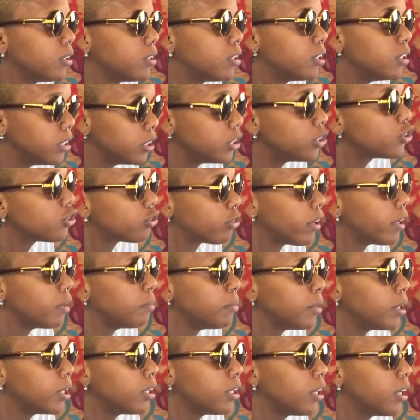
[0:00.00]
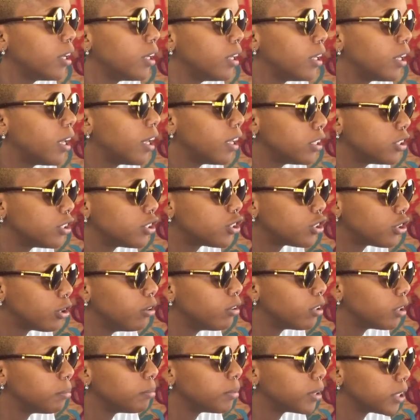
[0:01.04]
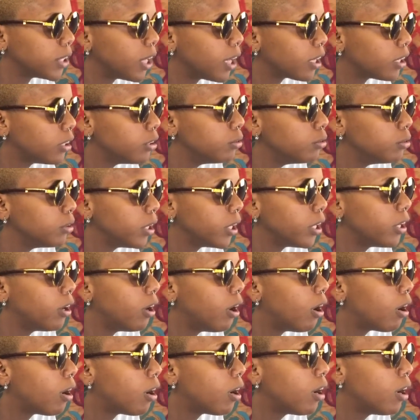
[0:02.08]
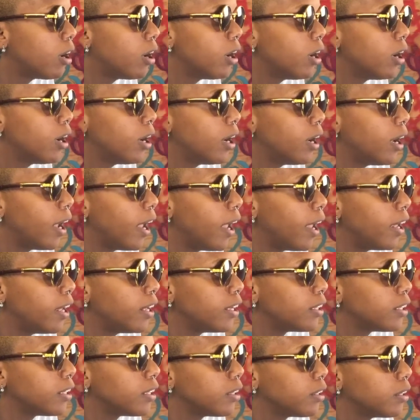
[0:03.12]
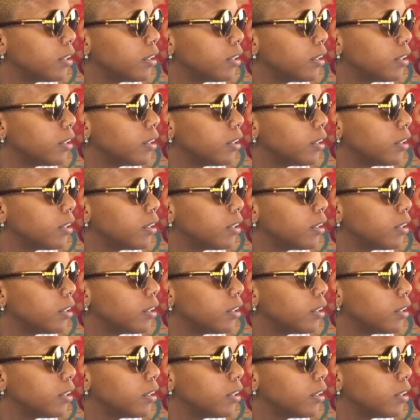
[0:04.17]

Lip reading: to these straight men, and show them exactly who they are. And